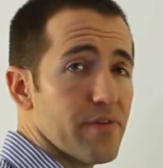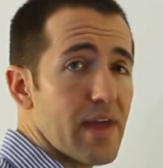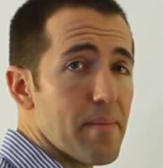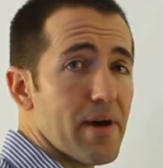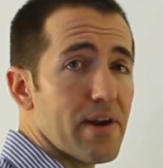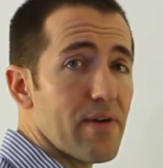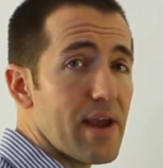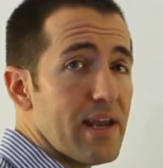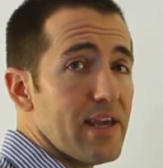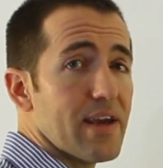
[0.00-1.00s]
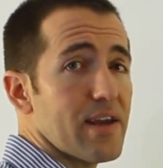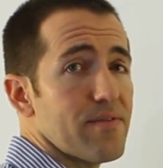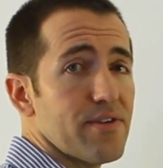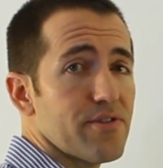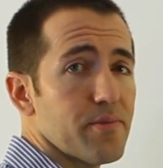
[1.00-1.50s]
that matter any kind of
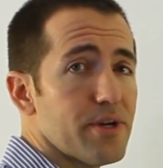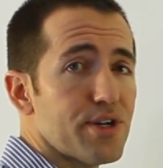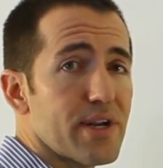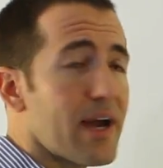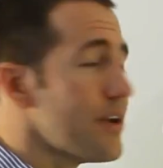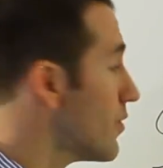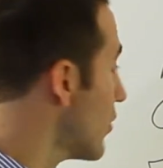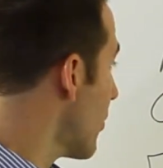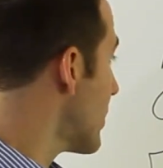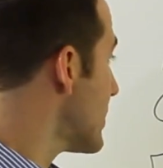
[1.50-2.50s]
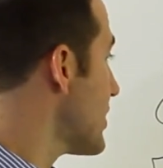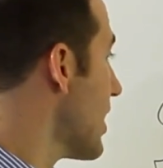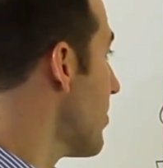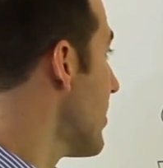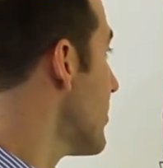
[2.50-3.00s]
distribution. I don't know what its
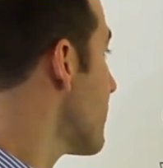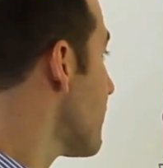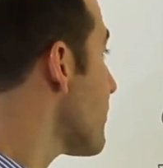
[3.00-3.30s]
shape is.